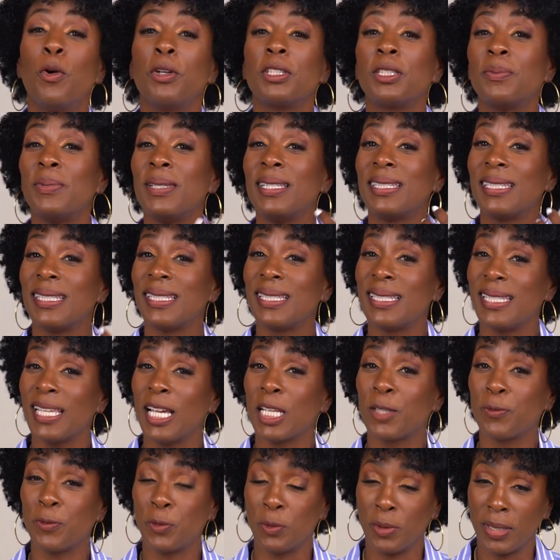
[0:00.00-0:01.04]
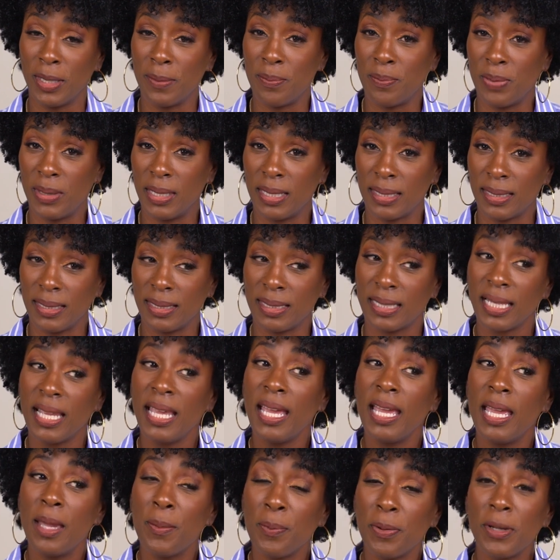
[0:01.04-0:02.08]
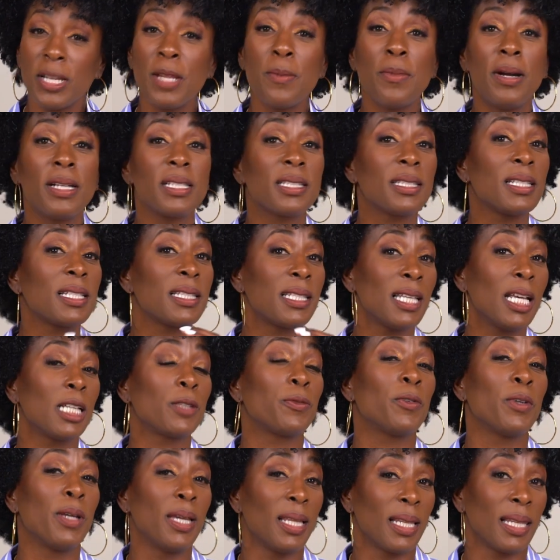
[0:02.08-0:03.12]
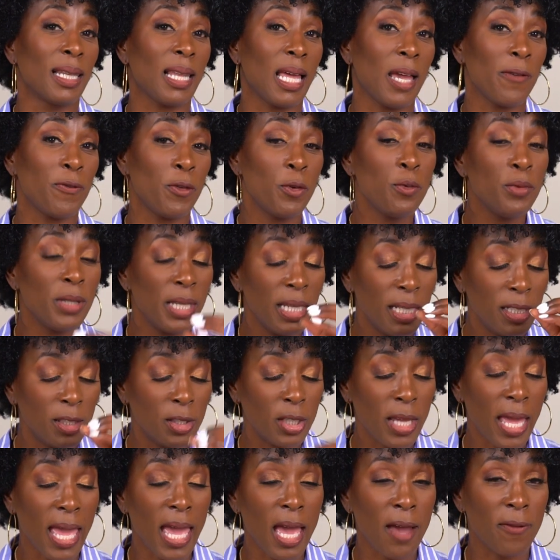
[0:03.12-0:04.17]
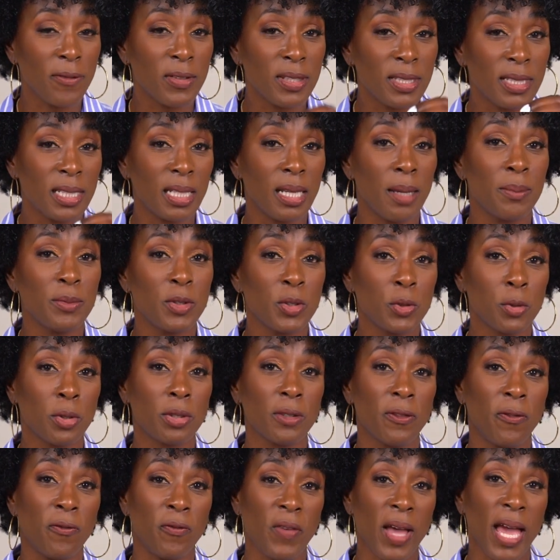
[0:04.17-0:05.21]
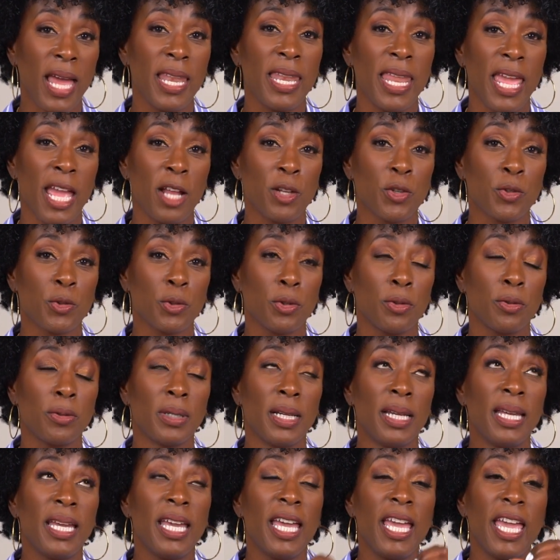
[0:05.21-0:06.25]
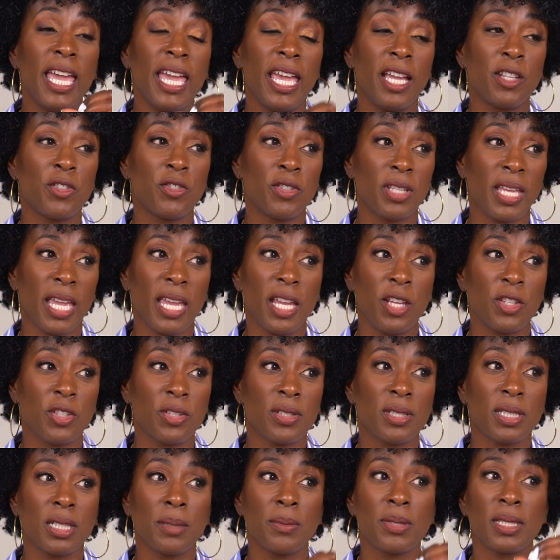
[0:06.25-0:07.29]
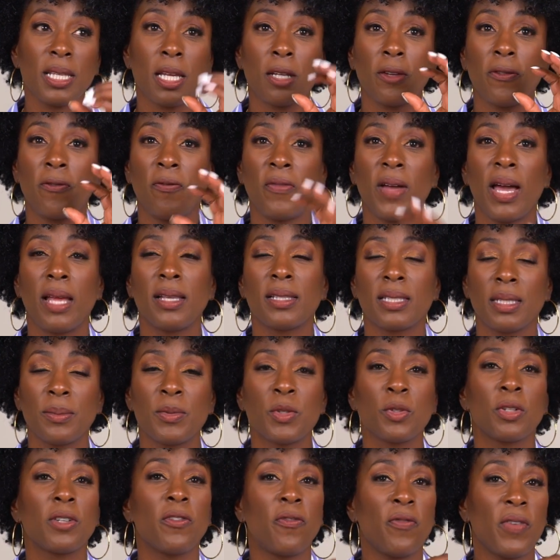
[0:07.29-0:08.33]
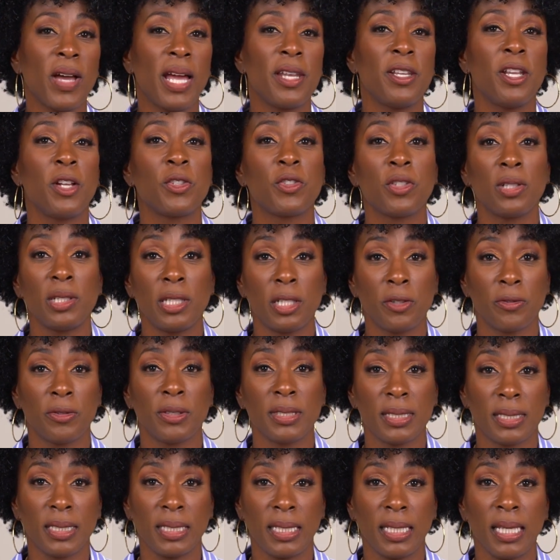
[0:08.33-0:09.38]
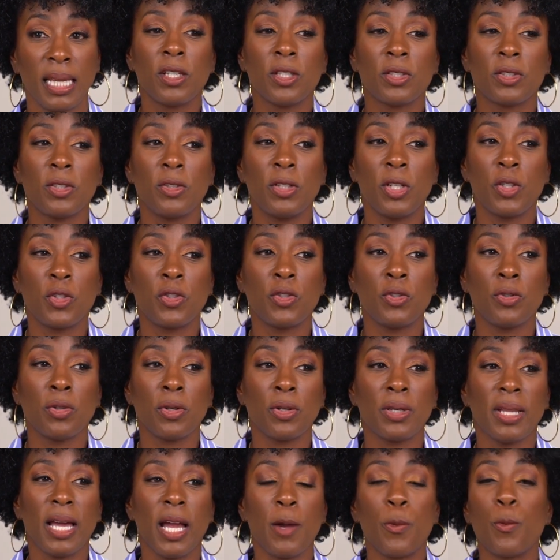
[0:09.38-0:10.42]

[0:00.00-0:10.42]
be successful in business and pretty much successful in life. You need to have some sort of financial education, some sort of financial literacy, so that you're not